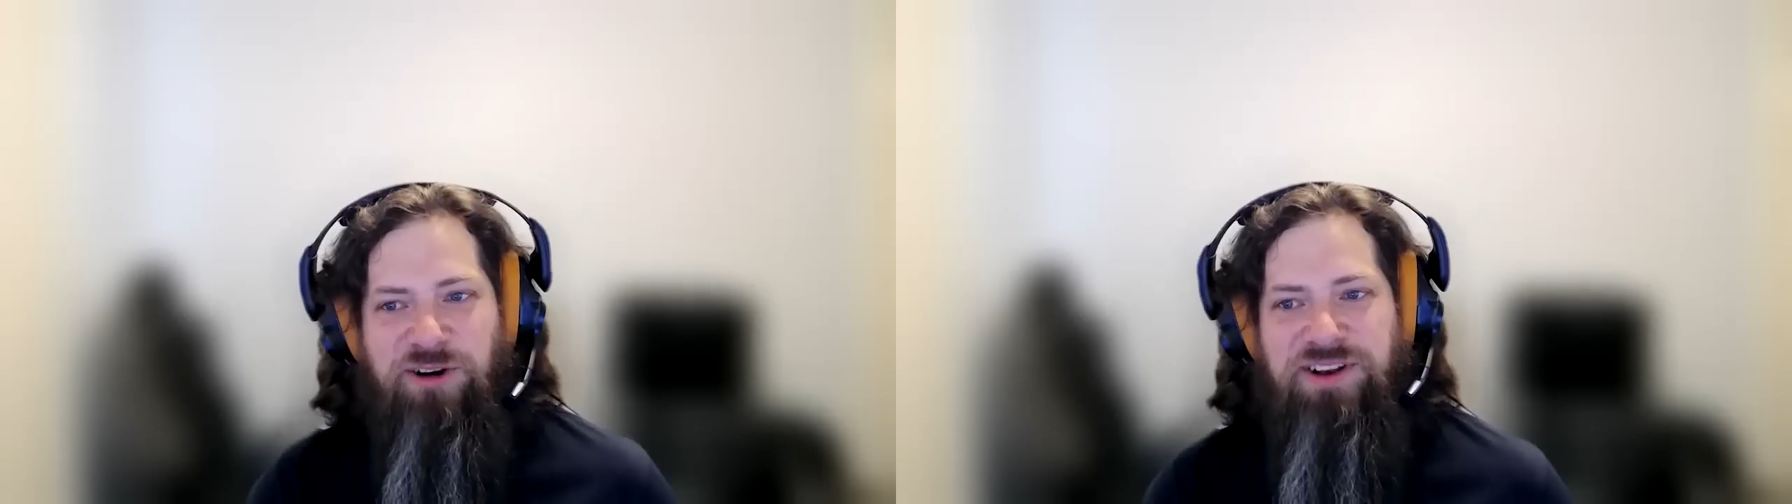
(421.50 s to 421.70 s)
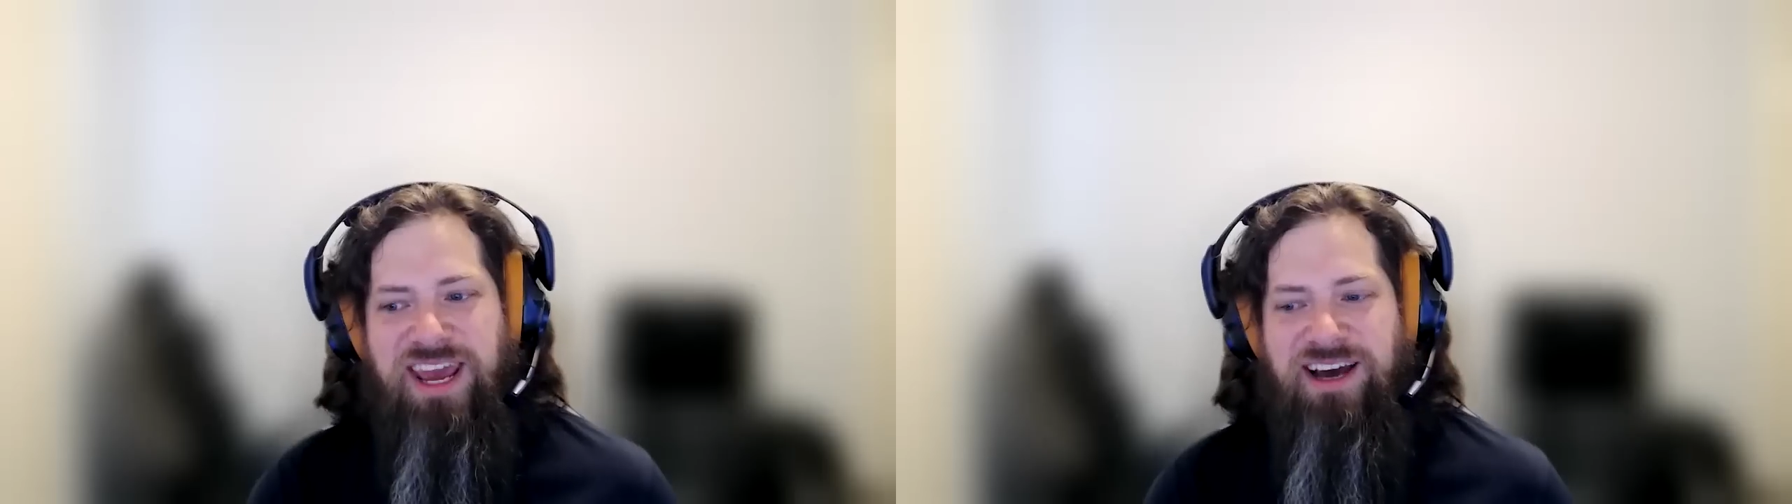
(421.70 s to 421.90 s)

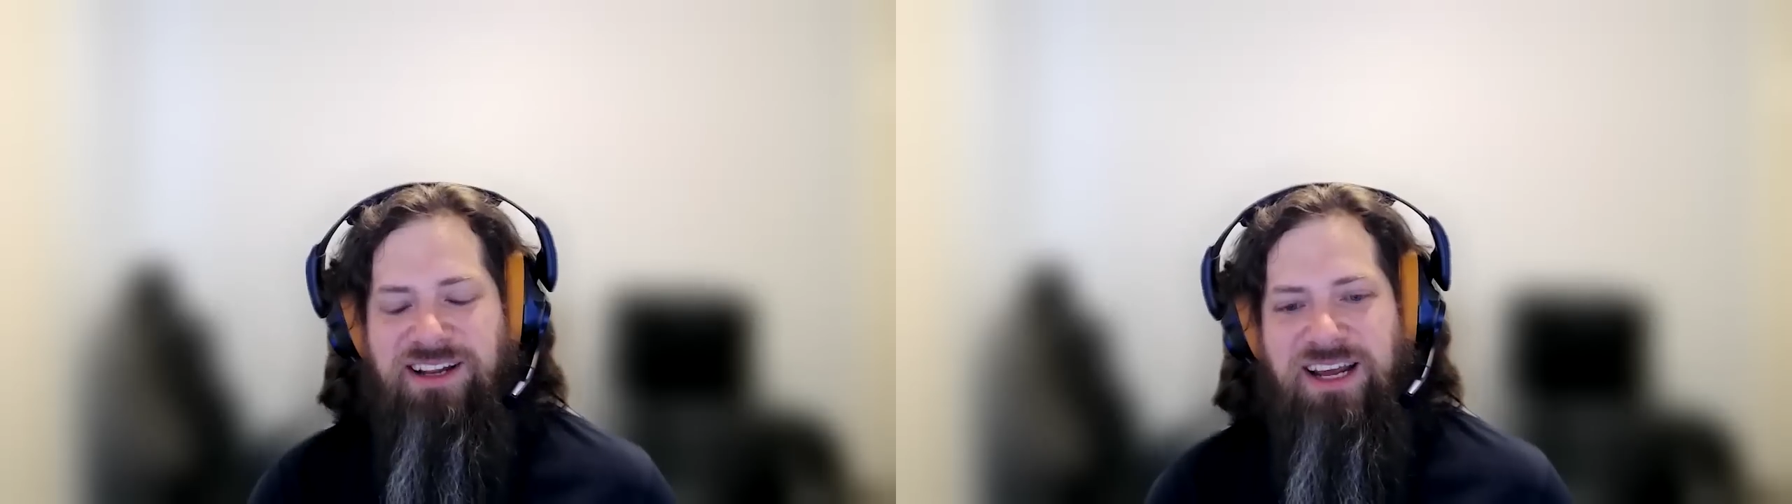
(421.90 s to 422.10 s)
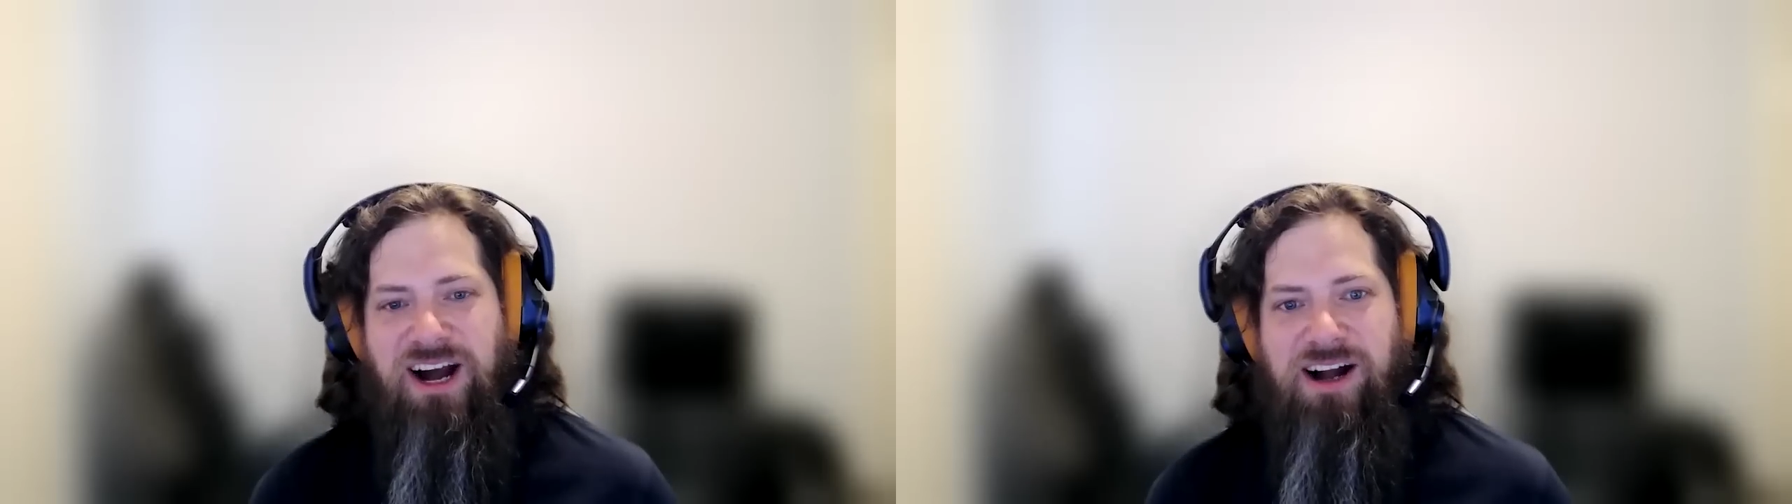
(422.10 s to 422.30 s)
it
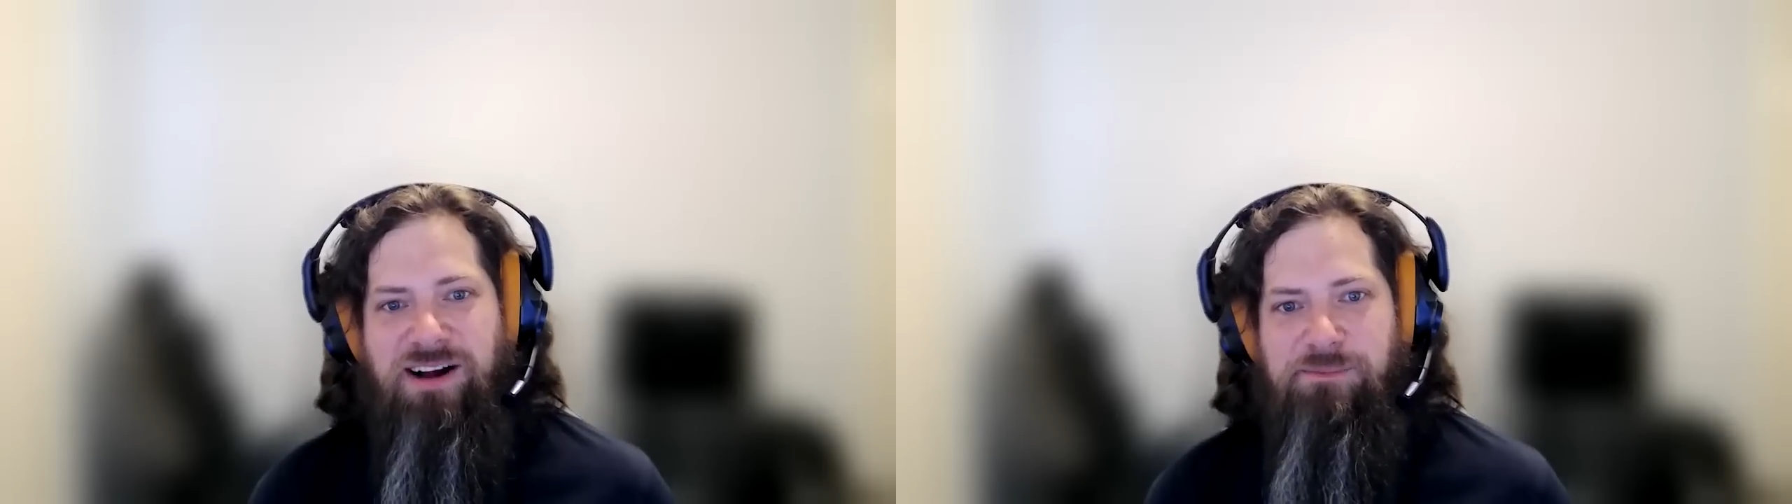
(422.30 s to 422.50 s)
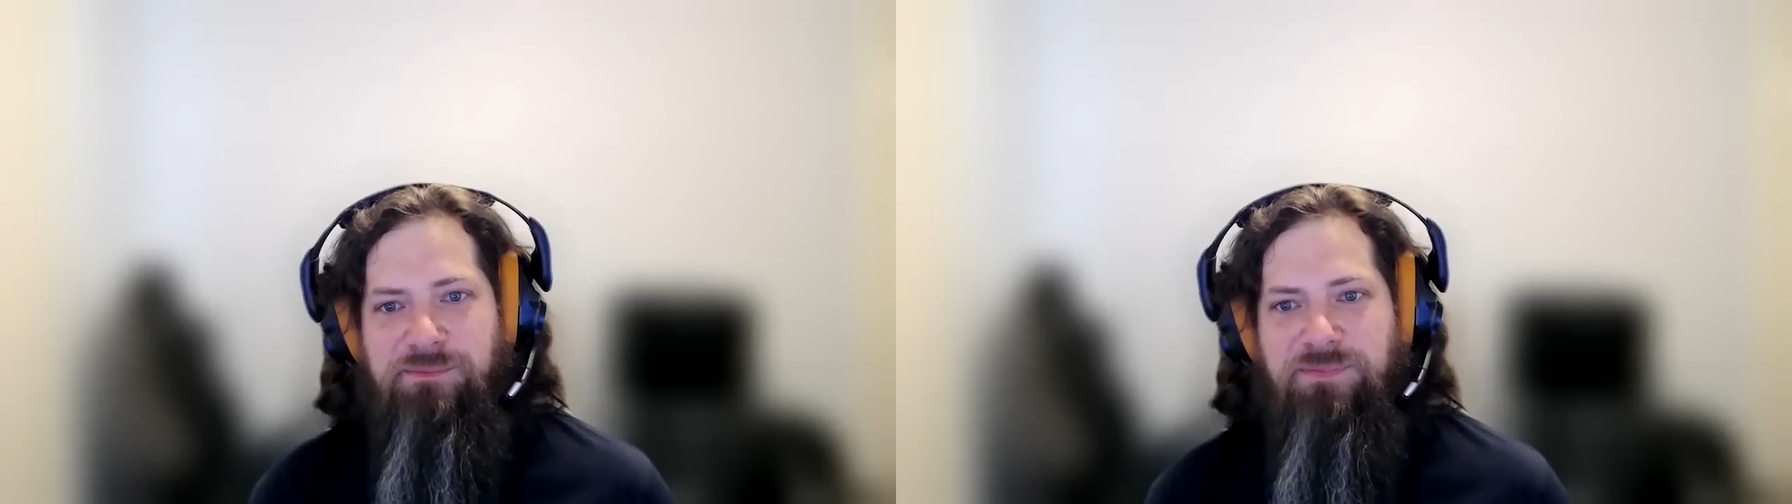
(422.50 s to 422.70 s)
down,
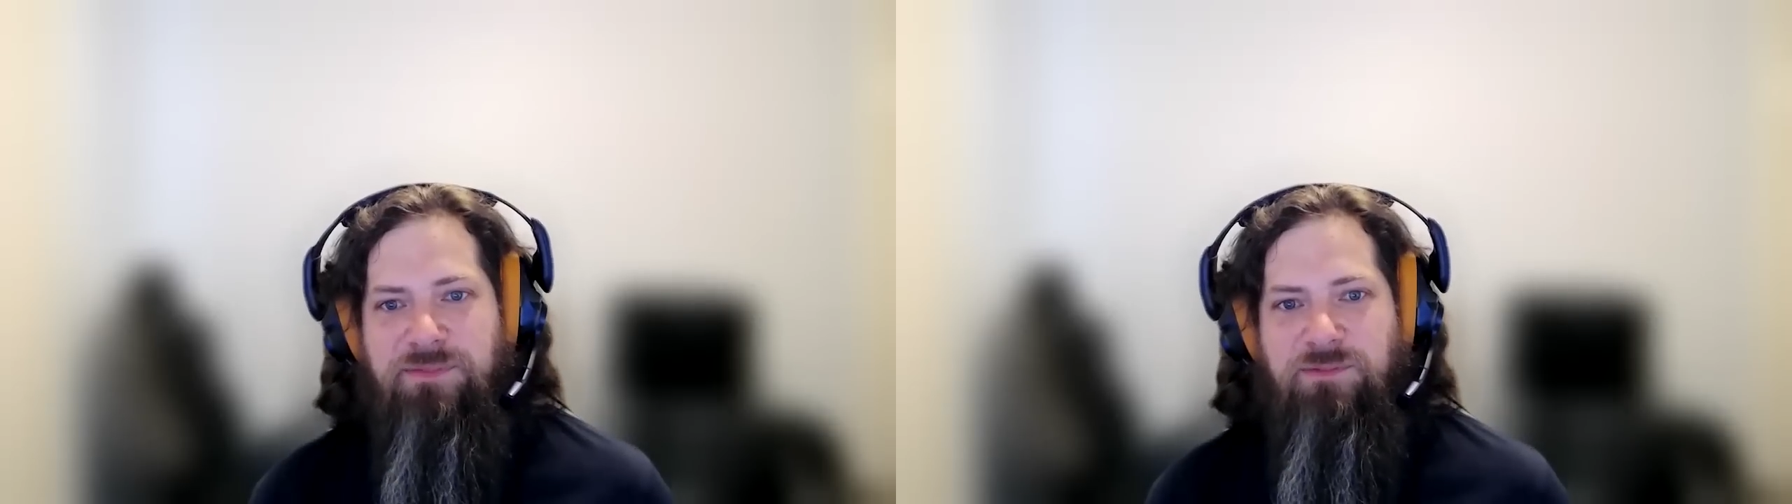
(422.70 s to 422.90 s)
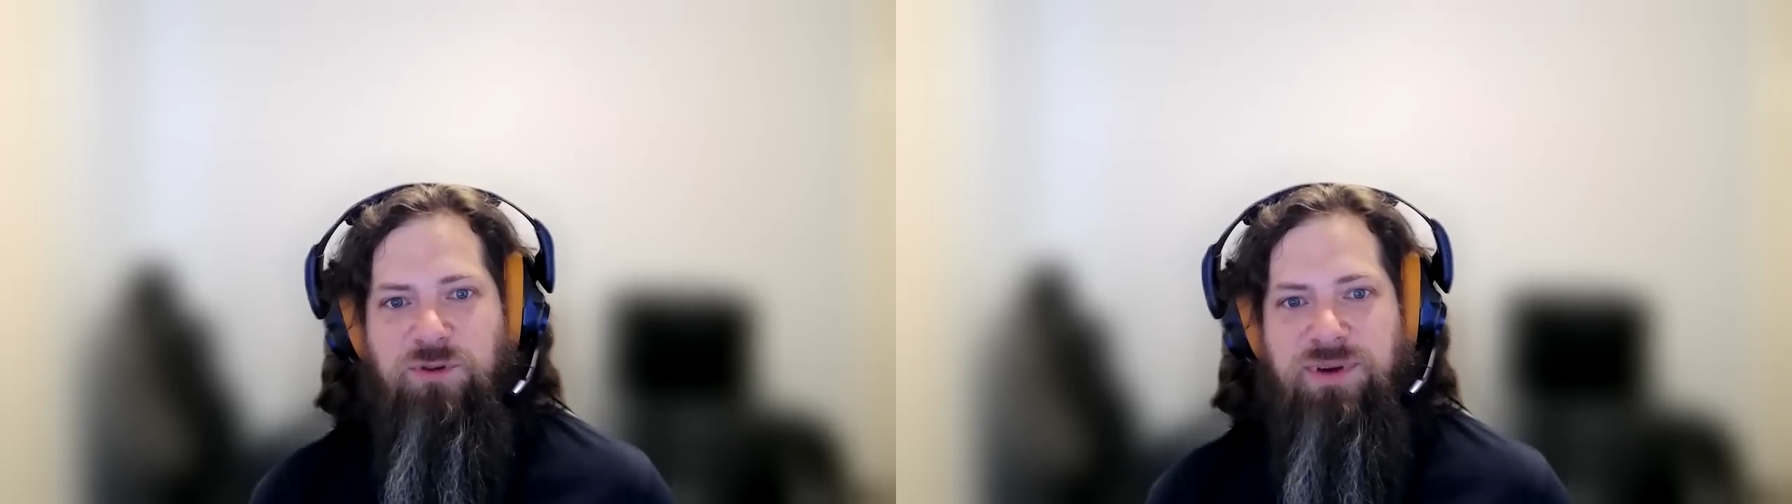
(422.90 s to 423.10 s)

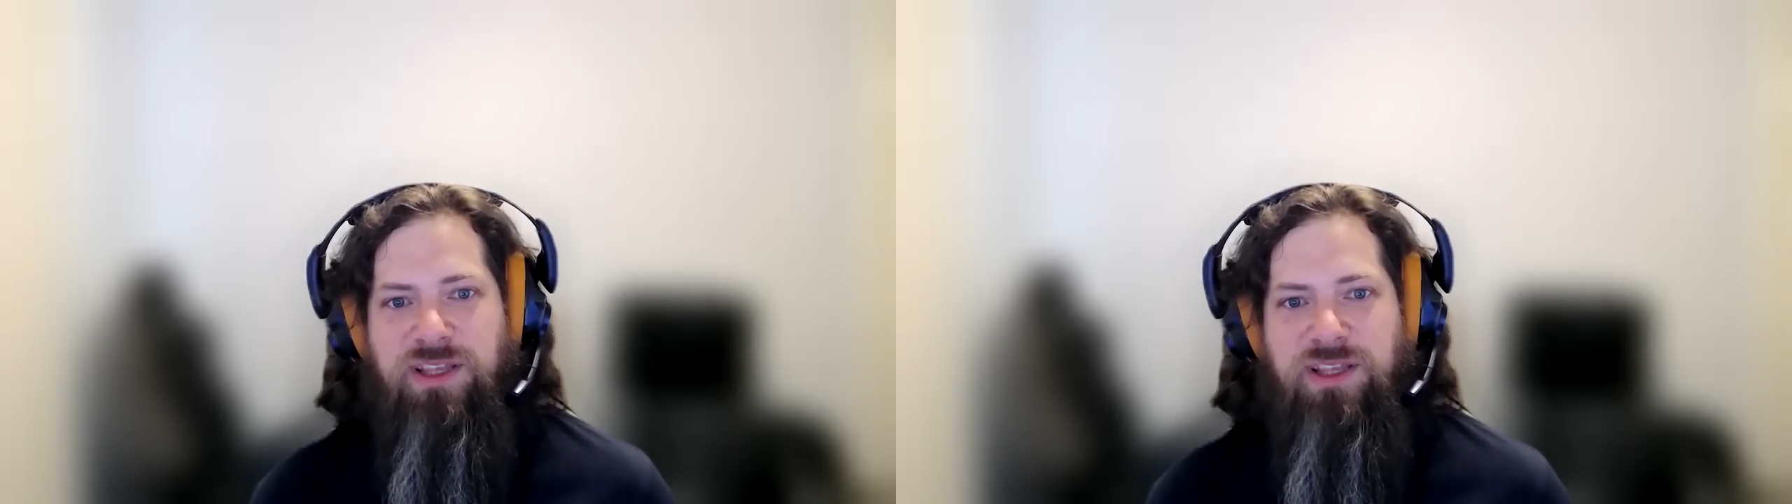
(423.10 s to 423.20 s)
would